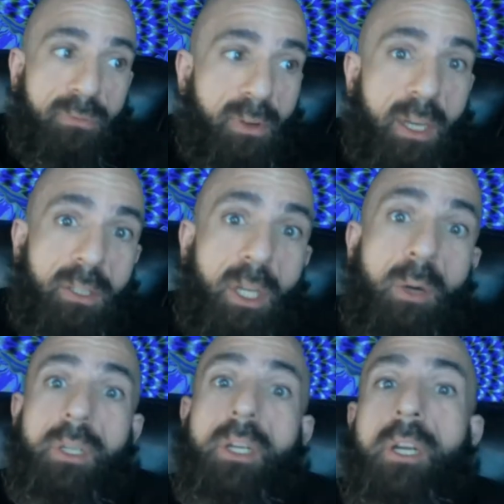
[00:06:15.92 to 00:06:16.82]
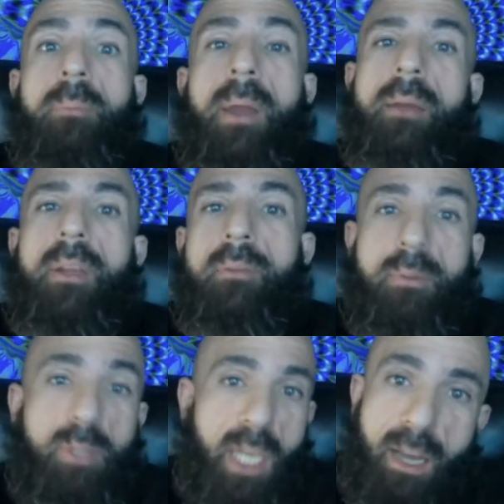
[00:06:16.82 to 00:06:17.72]
I could fucking do with a good
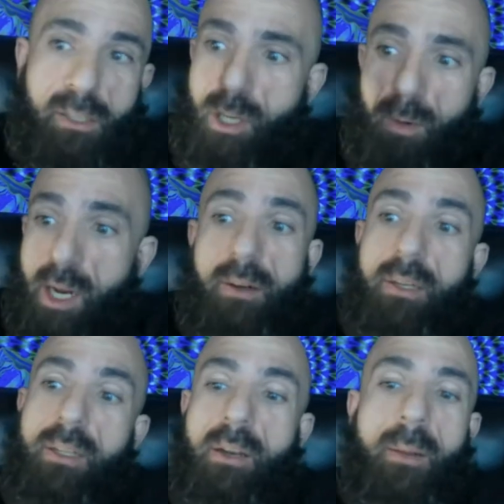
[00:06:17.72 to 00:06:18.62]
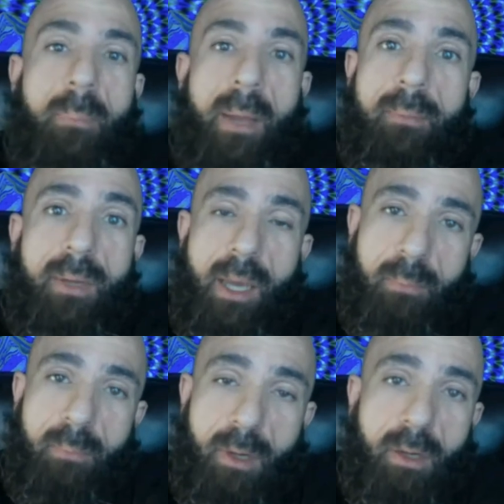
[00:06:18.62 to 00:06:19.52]
payment if it was Alex Jones, whatever. they're going to pay
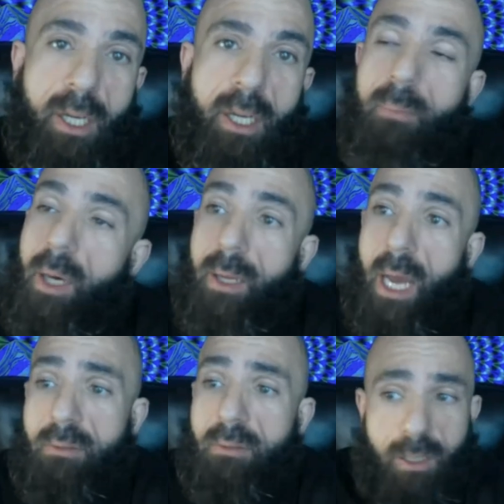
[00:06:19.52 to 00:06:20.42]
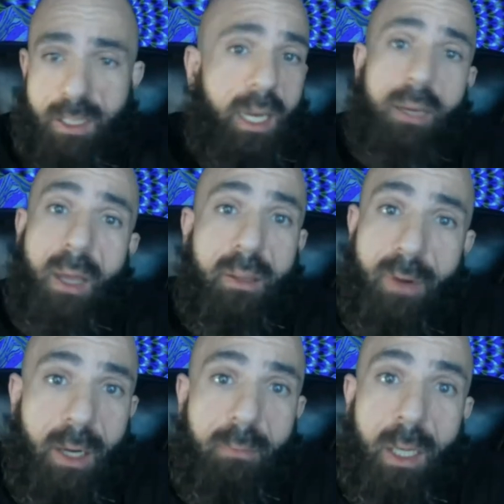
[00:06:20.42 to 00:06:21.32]
me, that would be real good. But I'll talk to any
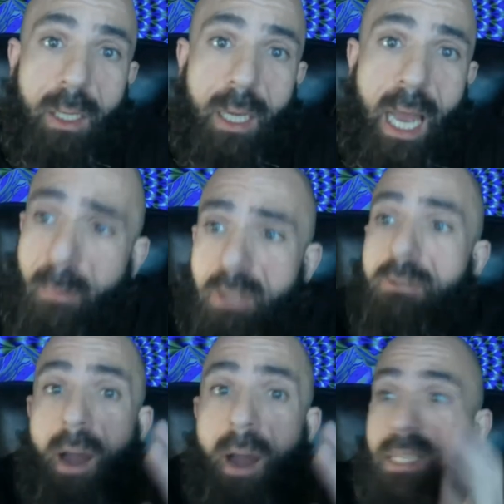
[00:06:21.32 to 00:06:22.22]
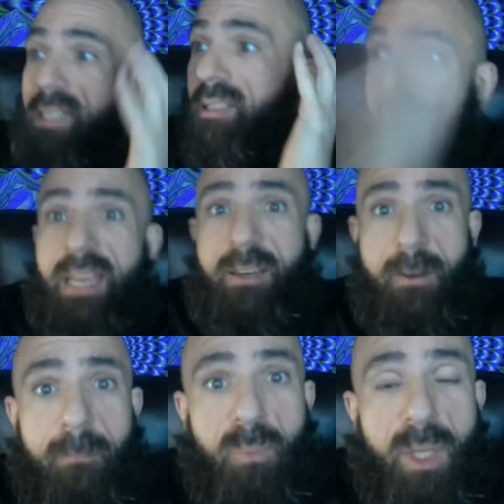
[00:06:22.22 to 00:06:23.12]
motherfucking buddy. I would talk to
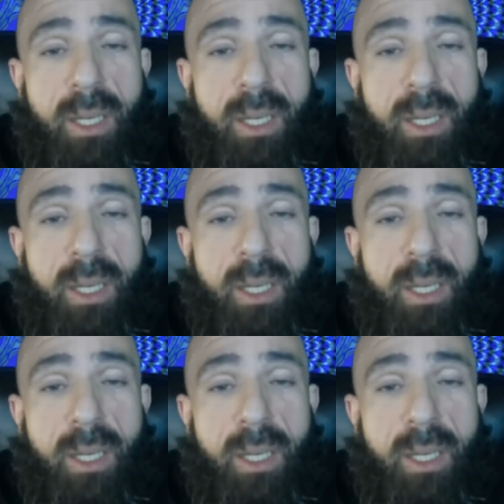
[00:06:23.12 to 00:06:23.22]
Satan,